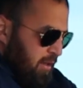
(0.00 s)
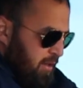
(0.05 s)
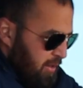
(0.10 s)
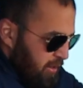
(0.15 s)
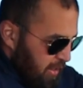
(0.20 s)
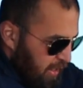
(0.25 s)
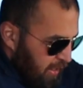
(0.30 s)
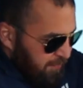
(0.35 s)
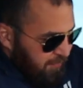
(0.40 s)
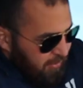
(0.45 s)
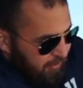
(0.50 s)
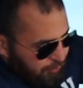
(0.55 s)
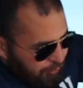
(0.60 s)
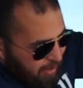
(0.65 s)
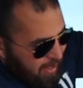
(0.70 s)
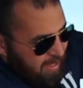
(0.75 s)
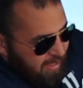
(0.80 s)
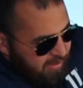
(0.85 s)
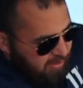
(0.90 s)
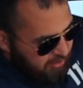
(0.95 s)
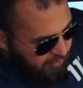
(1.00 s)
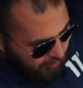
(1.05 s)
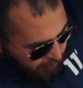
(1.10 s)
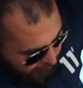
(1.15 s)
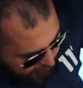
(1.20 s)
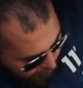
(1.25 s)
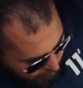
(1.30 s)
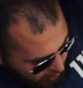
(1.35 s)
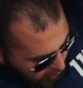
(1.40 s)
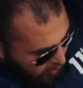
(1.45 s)
you have to raise your
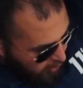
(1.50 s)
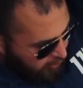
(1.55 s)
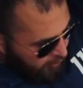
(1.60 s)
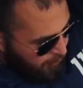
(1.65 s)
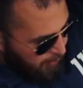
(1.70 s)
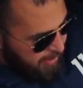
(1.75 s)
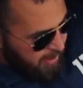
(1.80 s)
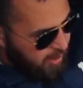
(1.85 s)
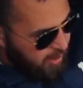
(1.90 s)
foot all the way